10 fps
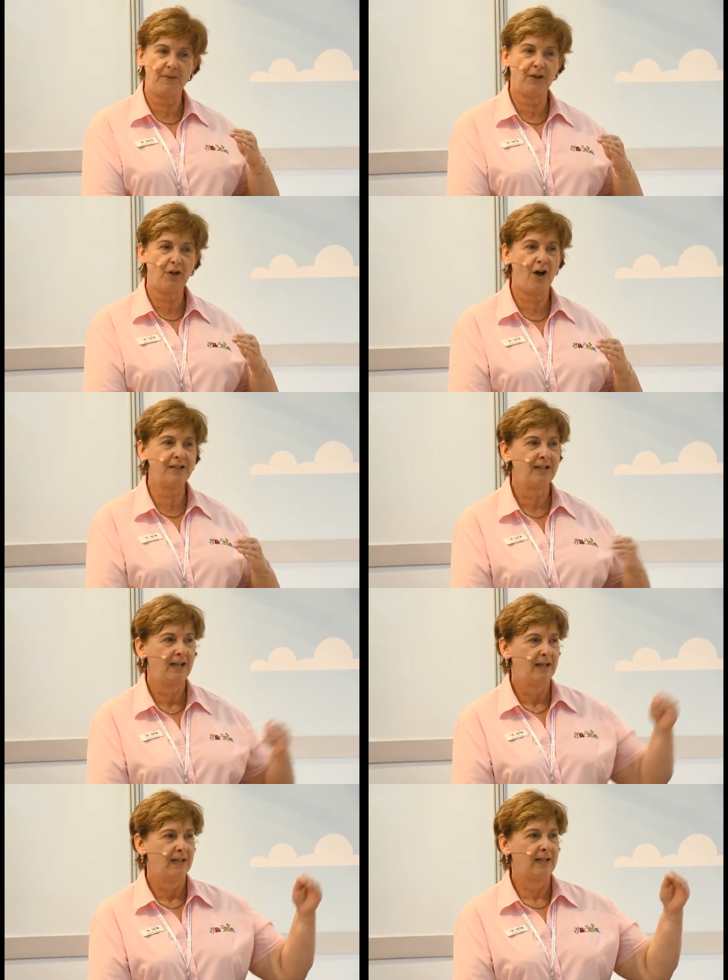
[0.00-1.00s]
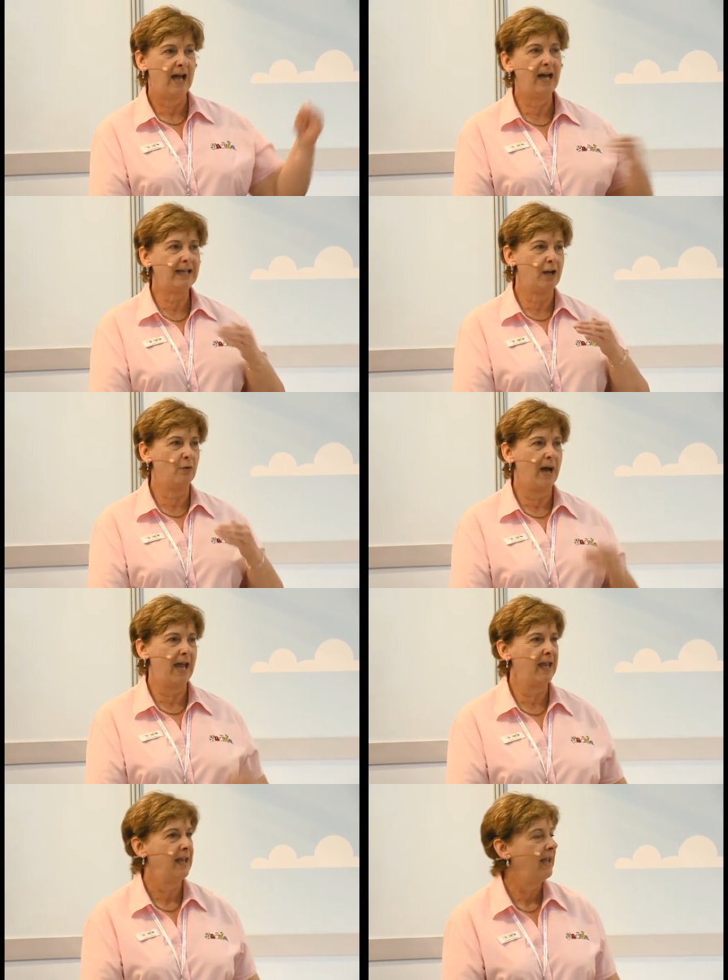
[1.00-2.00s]
of the cot, can't get
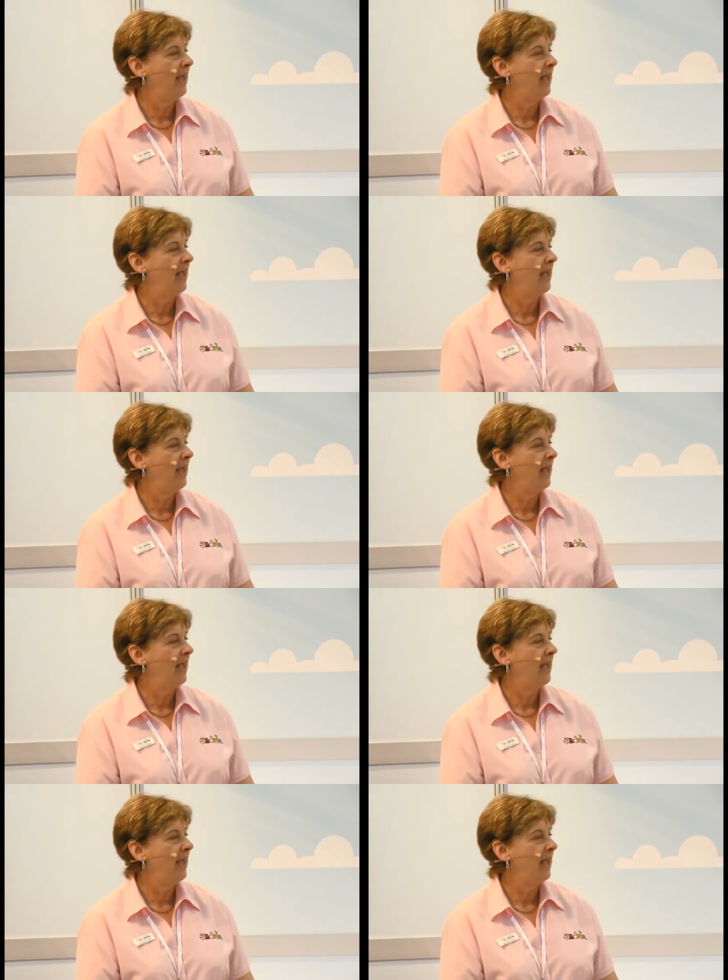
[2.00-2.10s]
away,